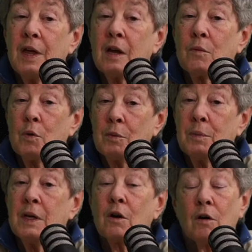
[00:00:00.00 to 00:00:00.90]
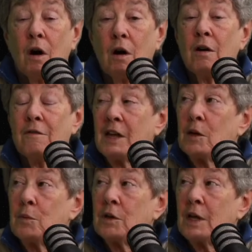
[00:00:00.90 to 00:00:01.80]
They will be or are
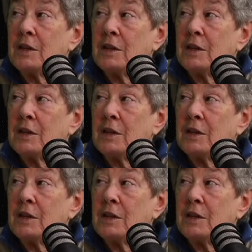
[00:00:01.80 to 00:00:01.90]
available,